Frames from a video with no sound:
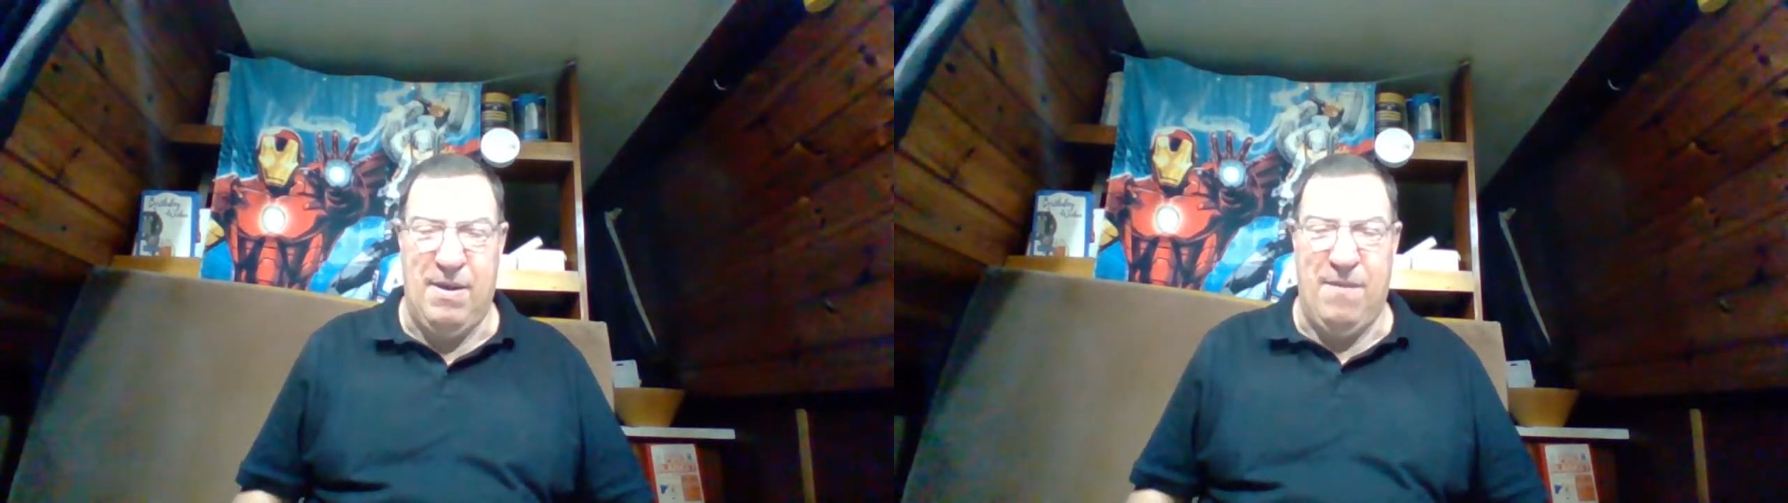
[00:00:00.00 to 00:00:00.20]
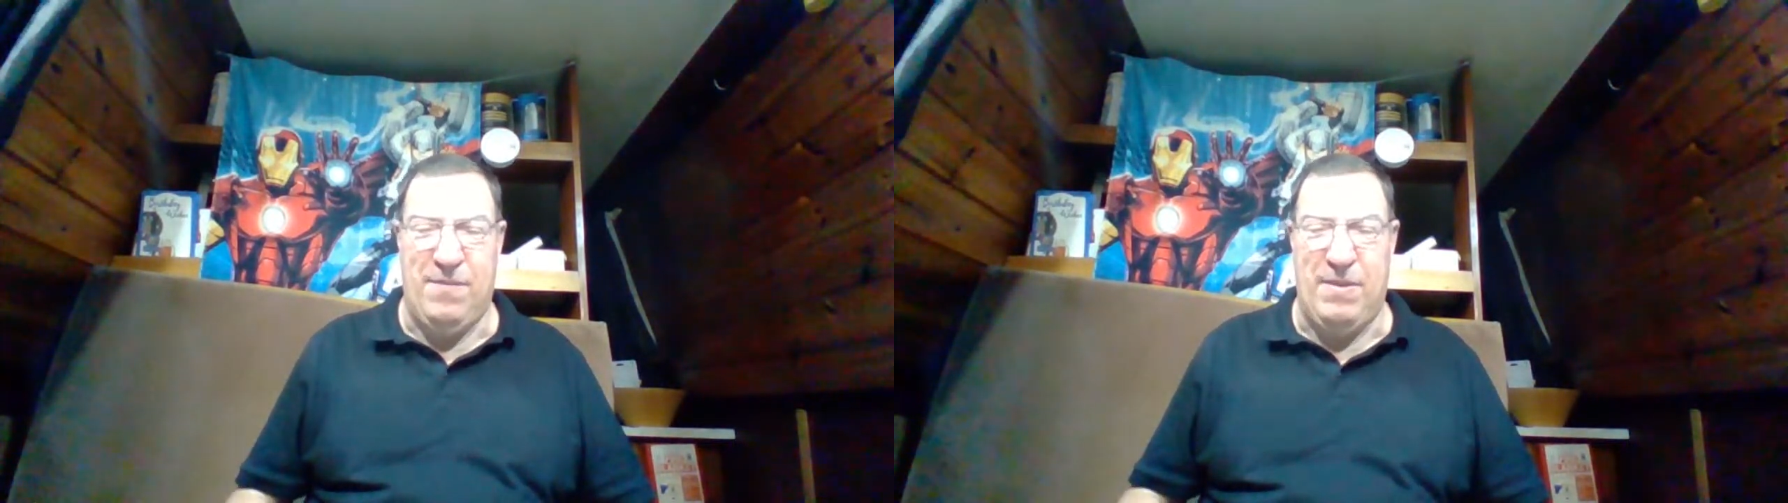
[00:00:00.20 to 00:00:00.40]

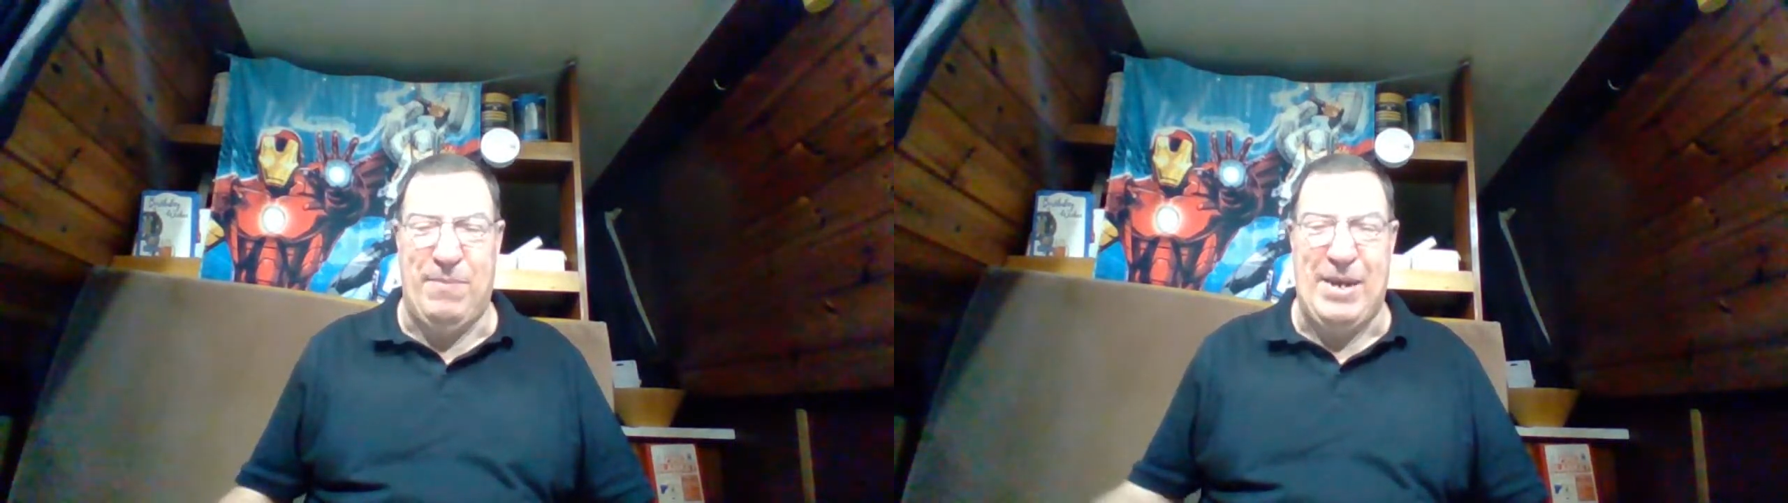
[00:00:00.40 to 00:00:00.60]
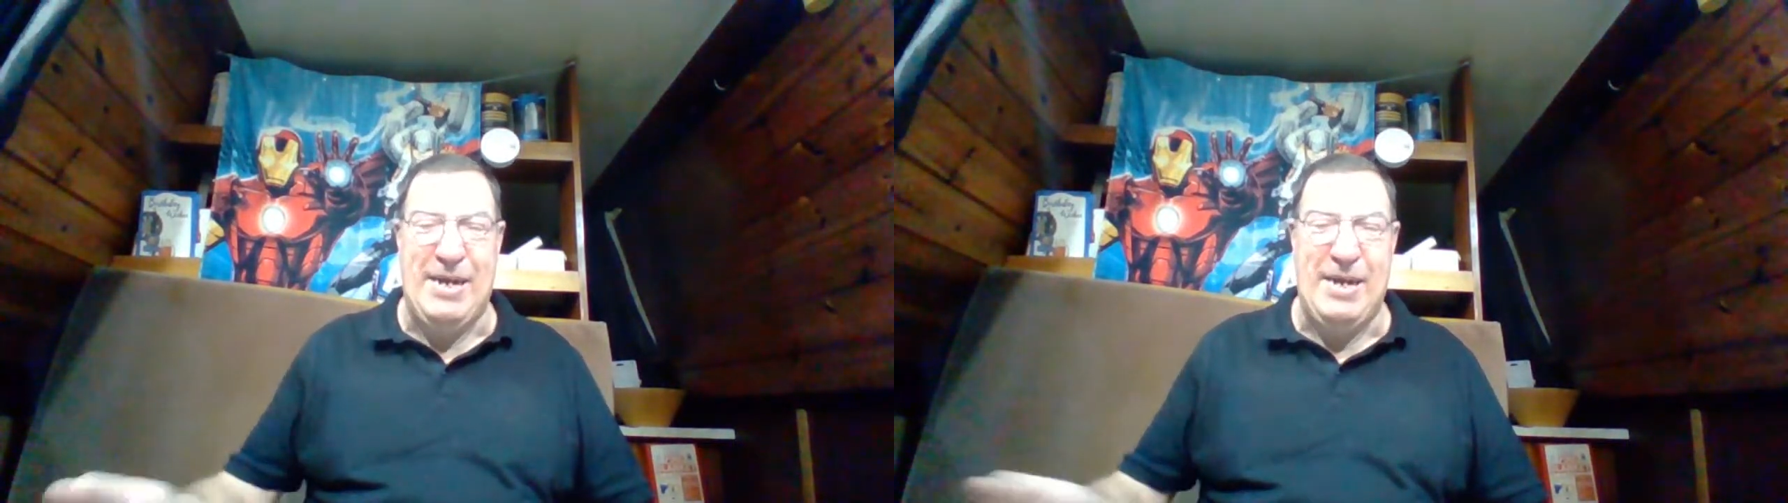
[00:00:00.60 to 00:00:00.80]
for the
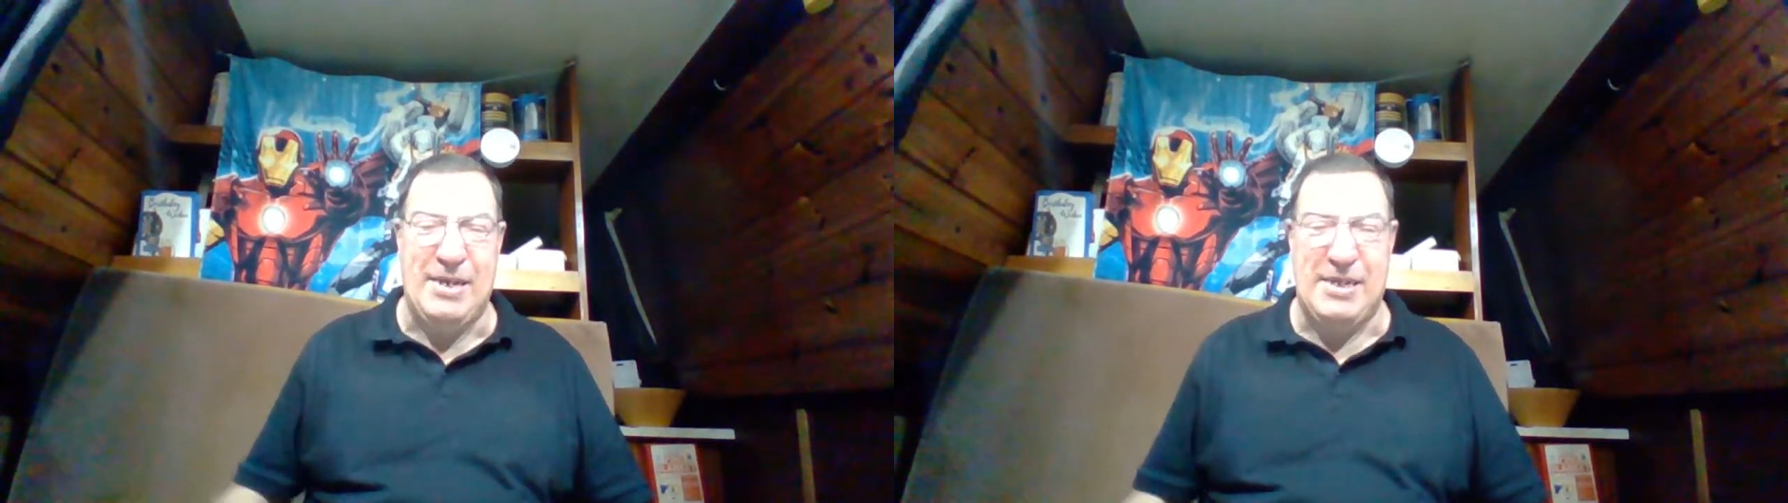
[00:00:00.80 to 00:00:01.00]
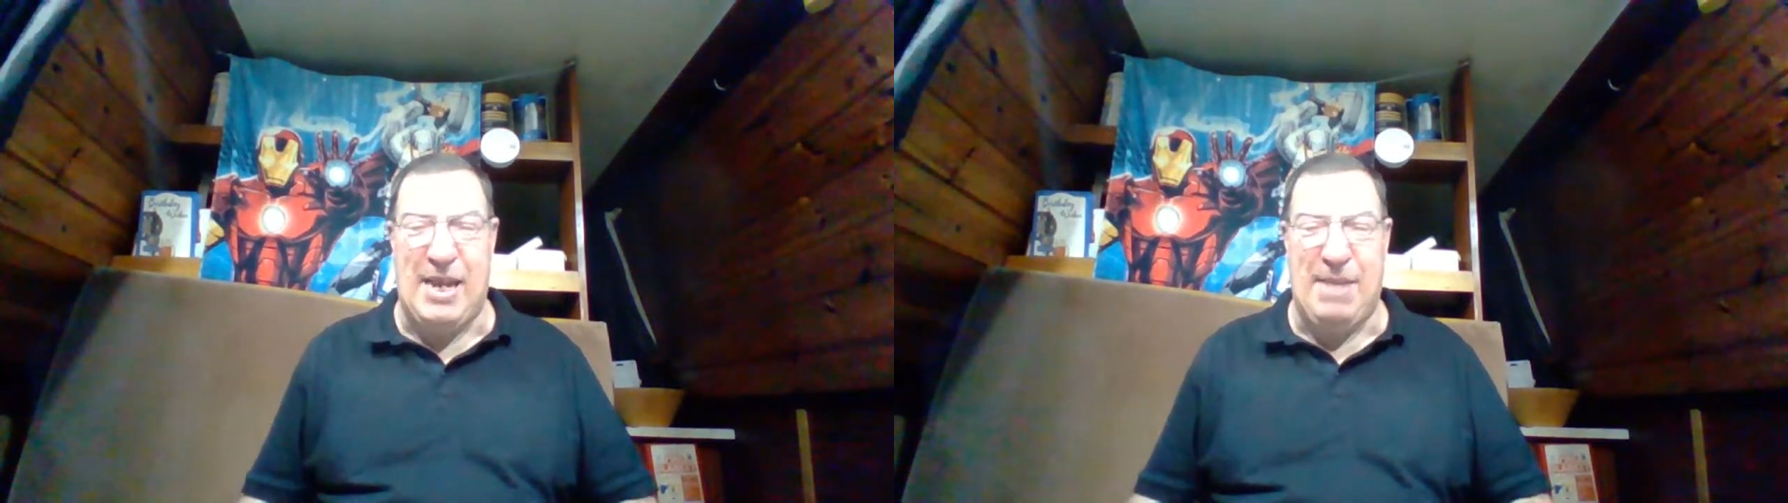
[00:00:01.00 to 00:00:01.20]

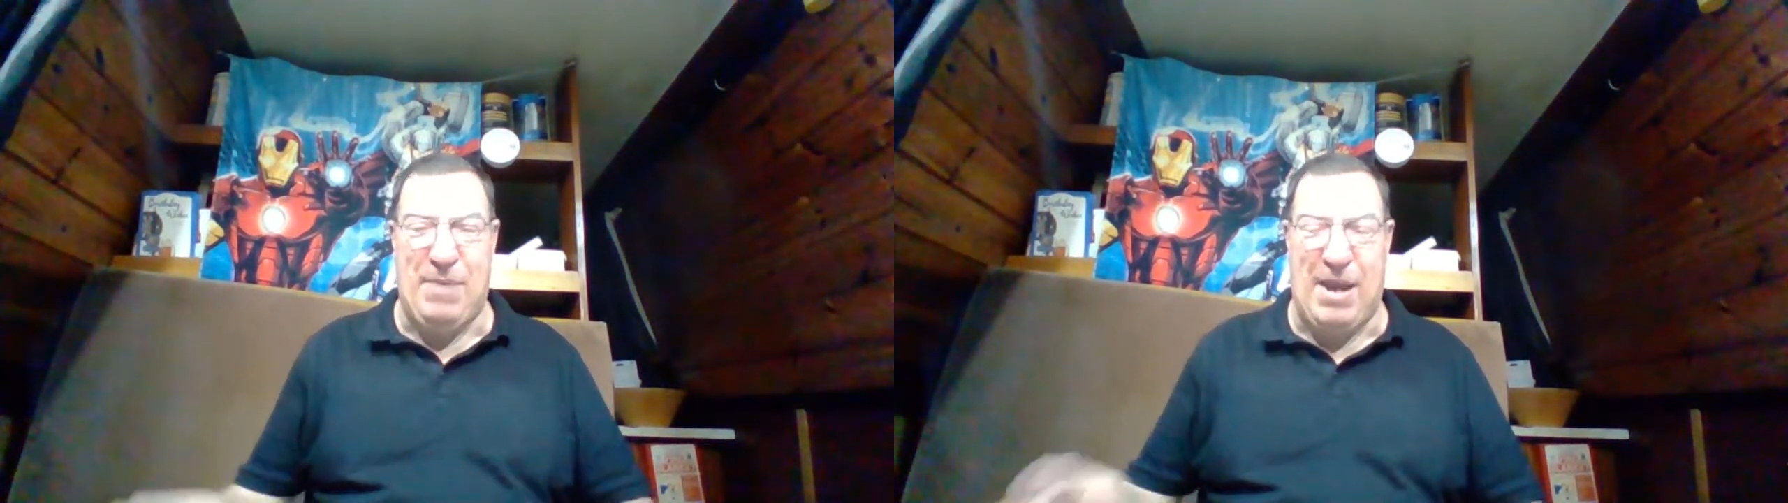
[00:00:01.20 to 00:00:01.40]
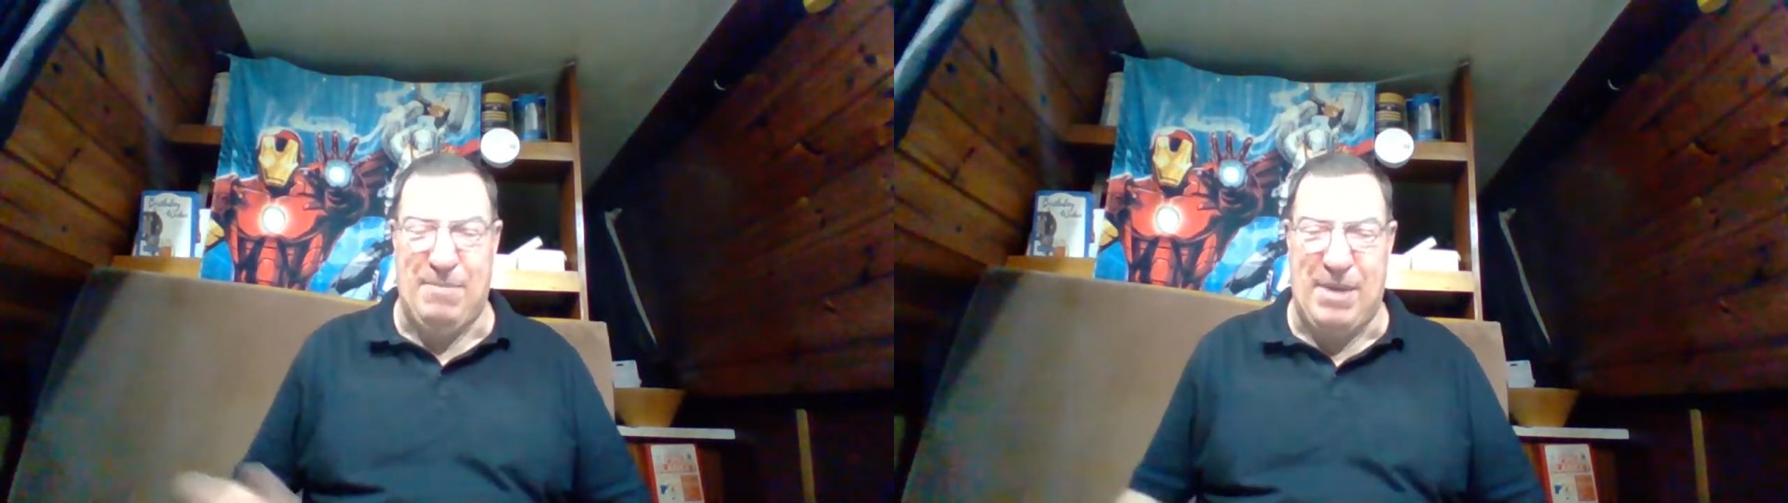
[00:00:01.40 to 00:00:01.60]
peanuts they
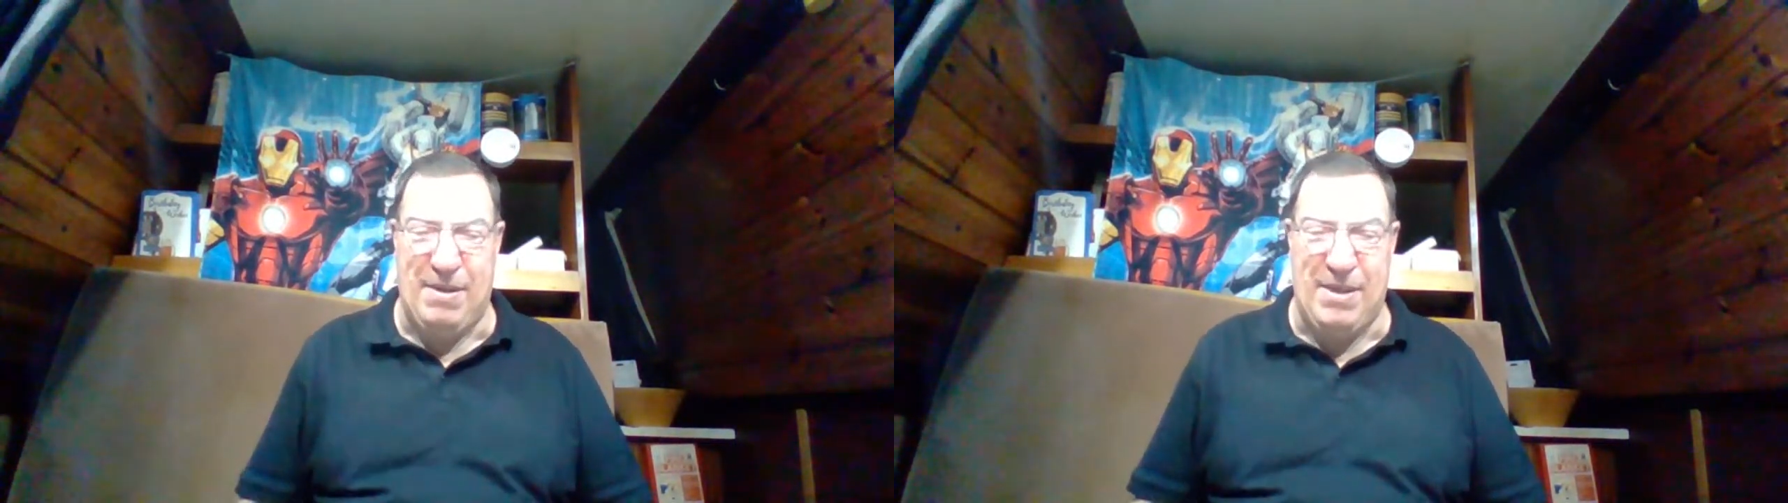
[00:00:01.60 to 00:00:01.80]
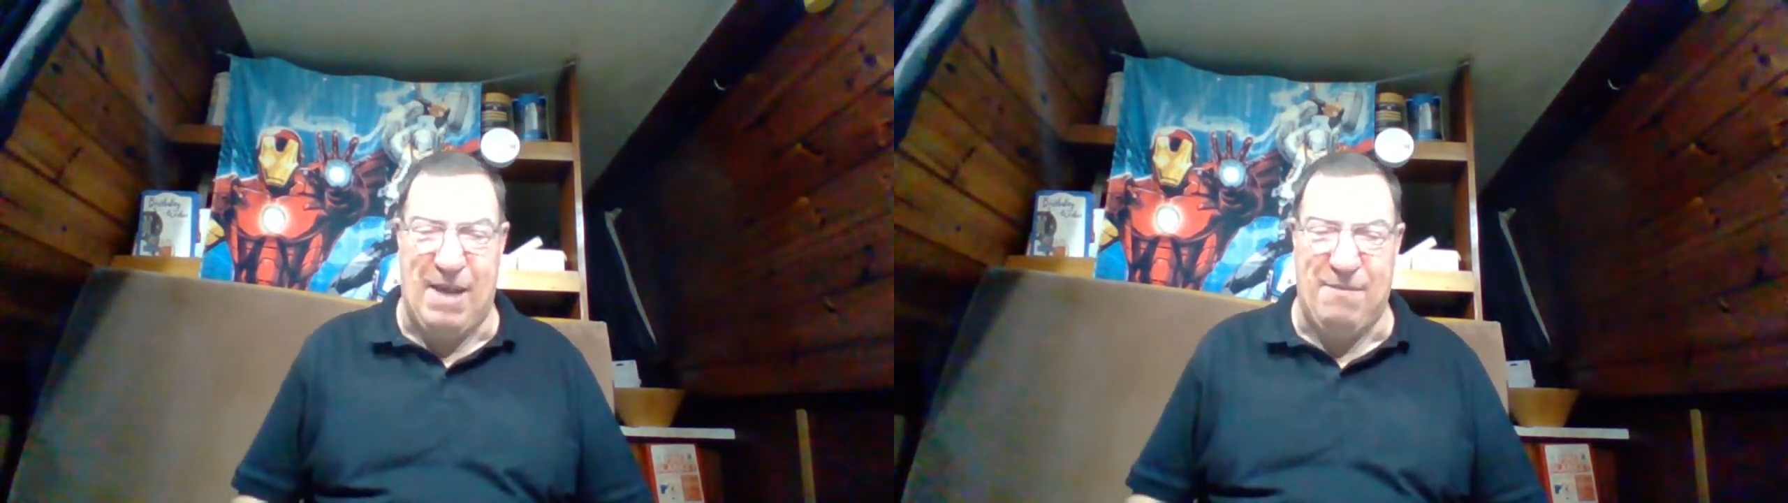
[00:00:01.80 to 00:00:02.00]
pay me
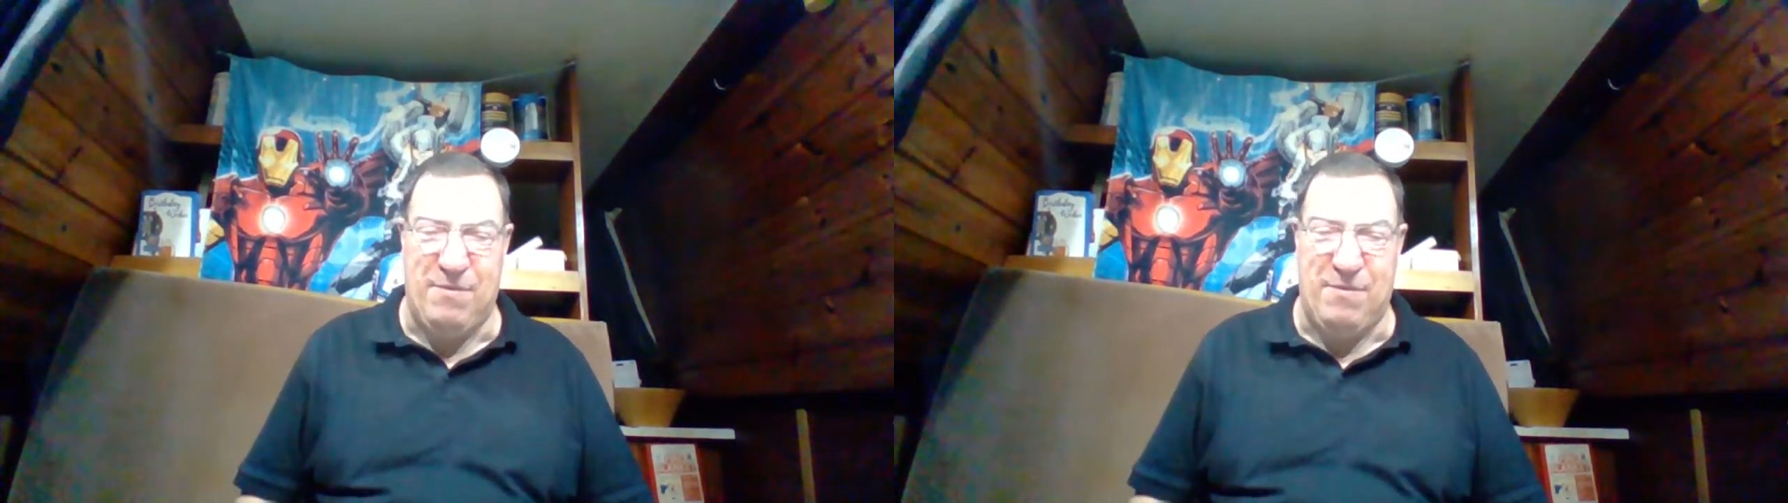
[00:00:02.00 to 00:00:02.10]
at the ad